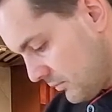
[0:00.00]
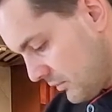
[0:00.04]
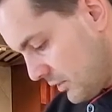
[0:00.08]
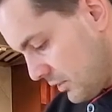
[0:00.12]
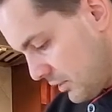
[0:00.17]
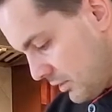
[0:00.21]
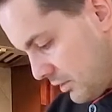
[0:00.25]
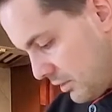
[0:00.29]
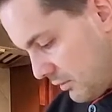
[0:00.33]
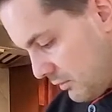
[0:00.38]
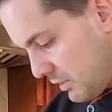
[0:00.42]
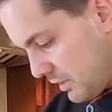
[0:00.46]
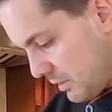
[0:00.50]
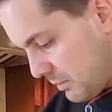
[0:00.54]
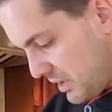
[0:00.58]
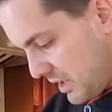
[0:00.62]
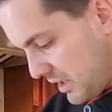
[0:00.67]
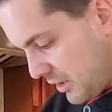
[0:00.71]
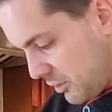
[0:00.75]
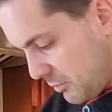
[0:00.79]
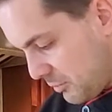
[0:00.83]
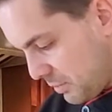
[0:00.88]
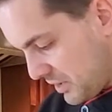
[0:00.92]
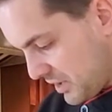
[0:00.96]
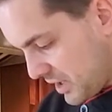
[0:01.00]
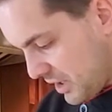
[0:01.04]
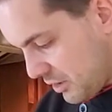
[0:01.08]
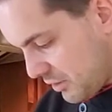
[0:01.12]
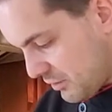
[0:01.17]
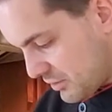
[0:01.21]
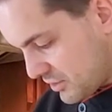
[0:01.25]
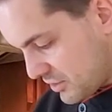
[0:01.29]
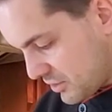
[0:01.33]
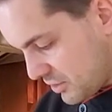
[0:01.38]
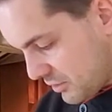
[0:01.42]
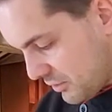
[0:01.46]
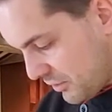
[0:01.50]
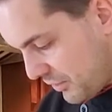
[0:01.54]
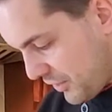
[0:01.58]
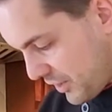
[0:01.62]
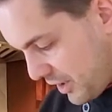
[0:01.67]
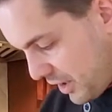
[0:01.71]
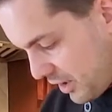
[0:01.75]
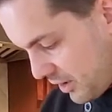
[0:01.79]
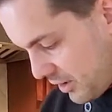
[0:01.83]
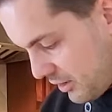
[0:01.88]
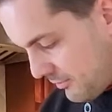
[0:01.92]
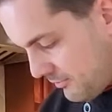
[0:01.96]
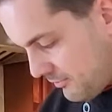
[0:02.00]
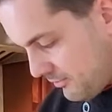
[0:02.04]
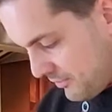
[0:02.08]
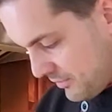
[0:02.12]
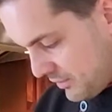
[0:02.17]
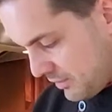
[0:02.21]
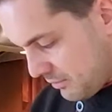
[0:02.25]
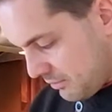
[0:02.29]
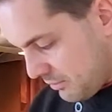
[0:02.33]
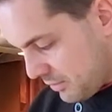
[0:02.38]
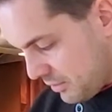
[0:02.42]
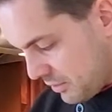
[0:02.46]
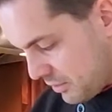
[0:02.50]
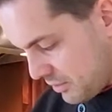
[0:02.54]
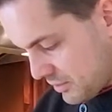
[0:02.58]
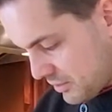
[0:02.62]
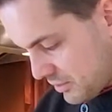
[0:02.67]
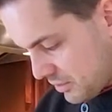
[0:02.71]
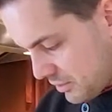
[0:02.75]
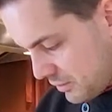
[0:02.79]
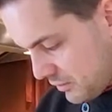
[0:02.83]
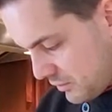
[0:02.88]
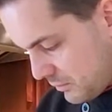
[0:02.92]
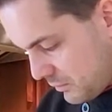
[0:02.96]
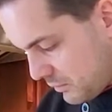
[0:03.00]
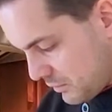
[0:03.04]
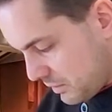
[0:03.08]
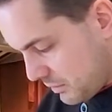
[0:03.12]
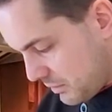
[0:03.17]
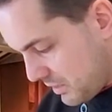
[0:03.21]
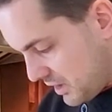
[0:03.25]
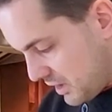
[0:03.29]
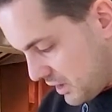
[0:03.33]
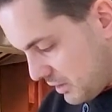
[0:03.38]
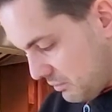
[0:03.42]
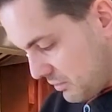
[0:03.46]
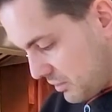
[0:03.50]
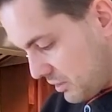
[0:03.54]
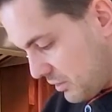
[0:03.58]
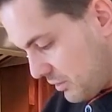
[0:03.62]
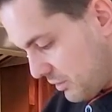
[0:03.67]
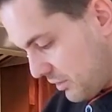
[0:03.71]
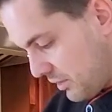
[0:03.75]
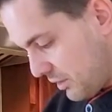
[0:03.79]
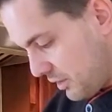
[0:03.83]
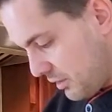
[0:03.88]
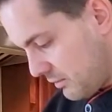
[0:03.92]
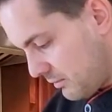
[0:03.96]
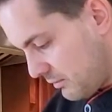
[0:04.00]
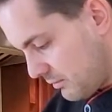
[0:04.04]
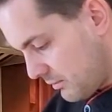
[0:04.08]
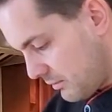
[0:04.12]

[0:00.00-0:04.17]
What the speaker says: You don't want to make your potatoes too thick, but you also don't want to make them too thin.